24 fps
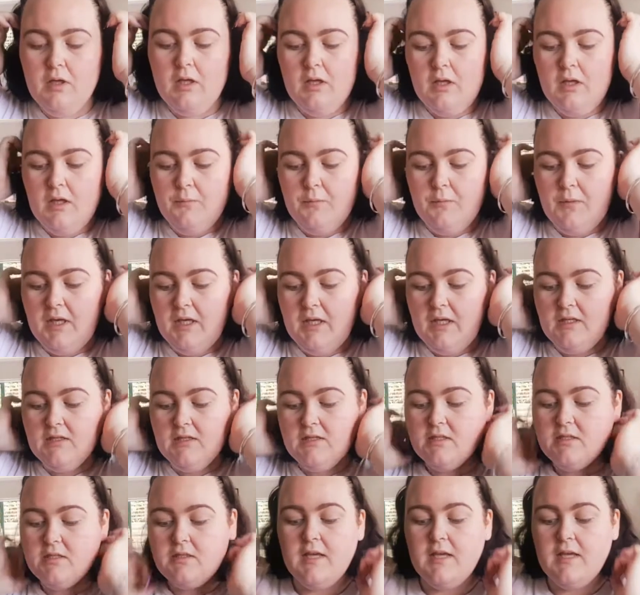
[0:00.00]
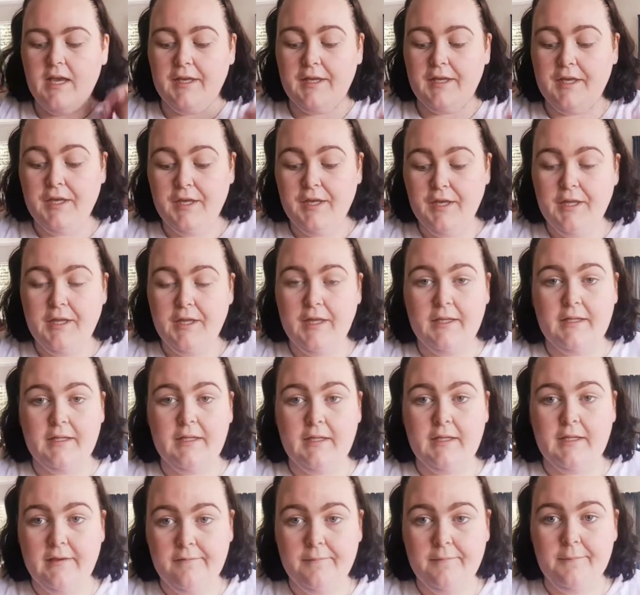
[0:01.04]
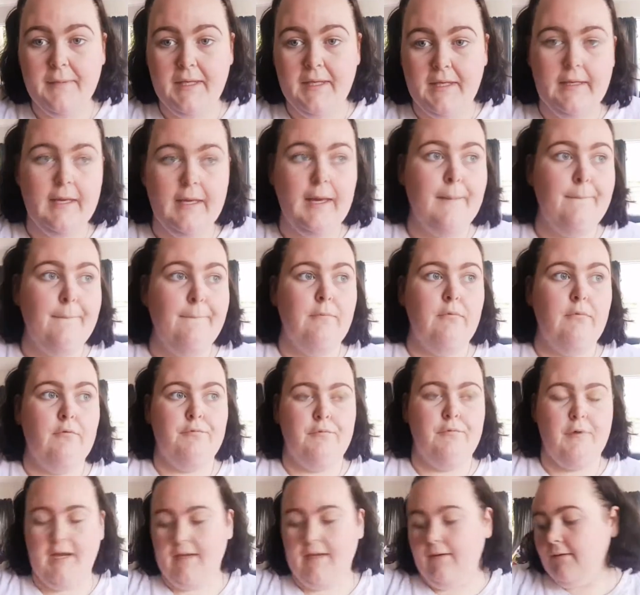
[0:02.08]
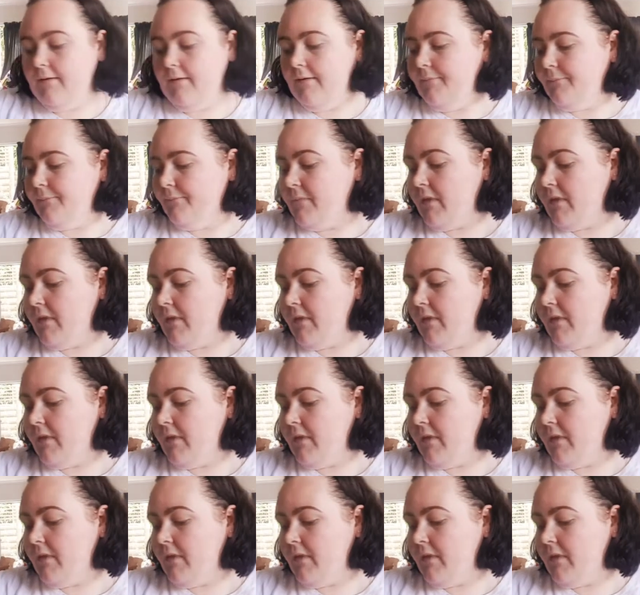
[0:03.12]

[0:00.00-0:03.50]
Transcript: And my hair's just like, give me a break.